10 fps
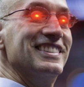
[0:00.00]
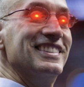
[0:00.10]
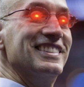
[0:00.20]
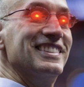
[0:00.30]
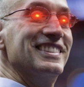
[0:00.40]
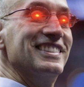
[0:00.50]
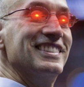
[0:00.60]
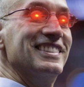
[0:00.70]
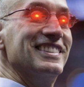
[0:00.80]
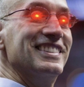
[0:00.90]

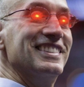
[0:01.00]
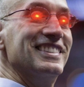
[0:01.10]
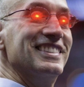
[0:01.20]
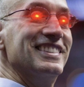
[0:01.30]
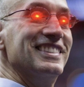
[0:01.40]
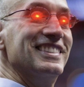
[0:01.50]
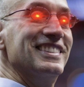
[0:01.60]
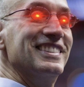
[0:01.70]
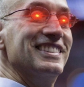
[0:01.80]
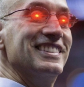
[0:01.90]

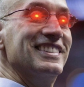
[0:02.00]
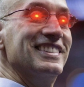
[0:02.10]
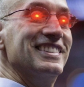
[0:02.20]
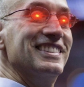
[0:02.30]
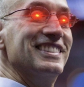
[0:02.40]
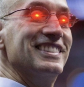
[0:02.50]
(no one is talking)